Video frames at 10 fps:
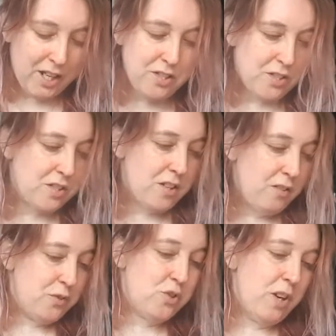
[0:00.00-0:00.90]
It's just so
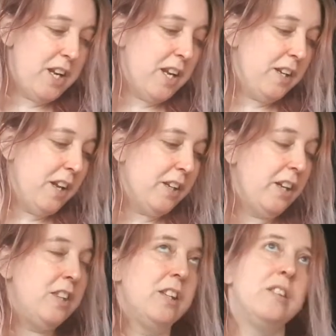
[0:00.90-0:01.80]
frustrating. And I
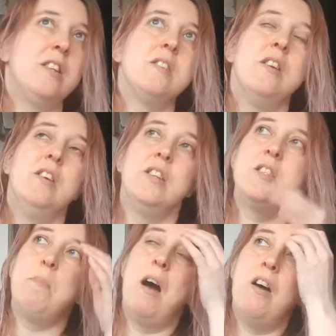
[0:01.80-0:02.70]
think
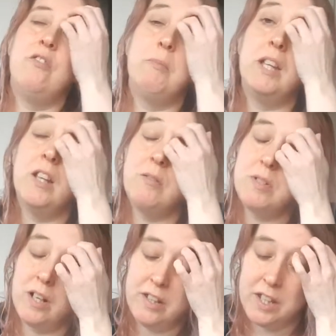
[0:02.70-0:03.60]
there's part of me that
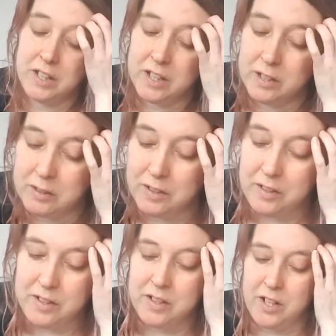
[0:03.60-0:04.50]
was like thinking,
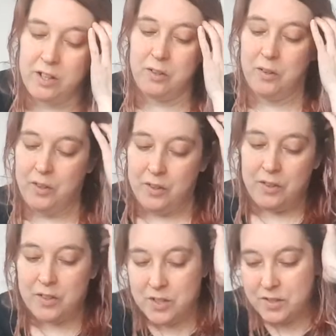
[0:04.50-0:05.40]
you know,
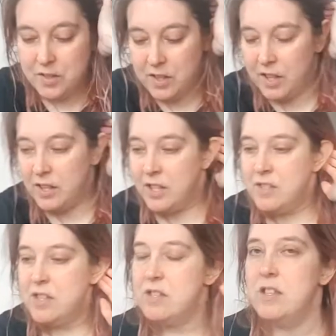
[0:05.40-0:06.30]

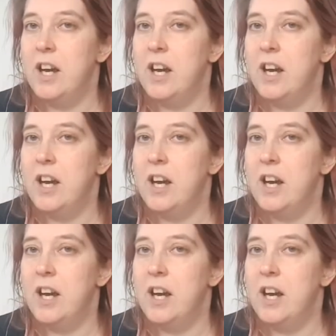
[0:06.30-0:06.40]
this is